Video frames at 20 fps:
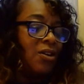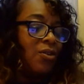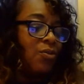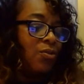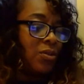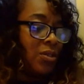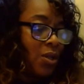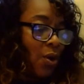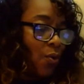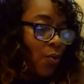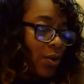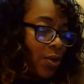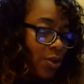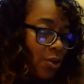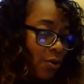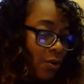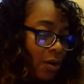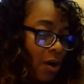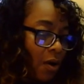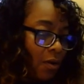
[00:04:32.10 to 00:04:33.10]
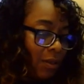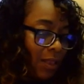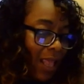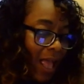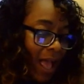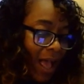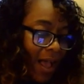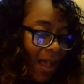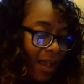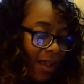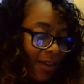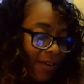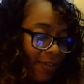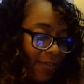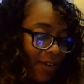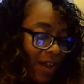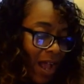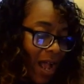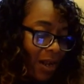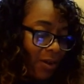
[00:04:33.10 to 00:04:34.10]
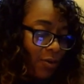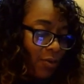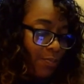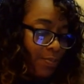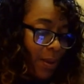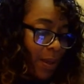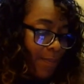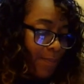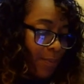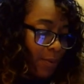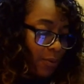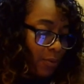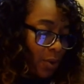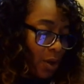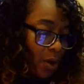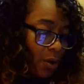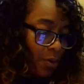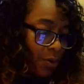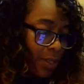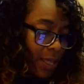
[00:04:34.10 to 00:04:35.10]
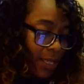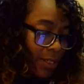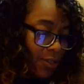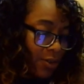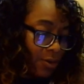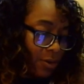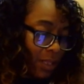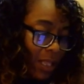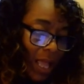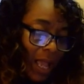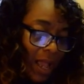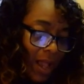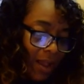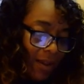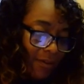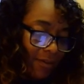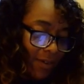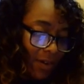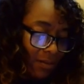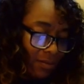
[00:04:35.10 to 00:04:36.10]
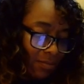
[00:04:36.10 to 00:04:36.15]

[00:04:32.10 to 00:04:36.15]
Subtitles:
So when you go live, how do people know that you're live?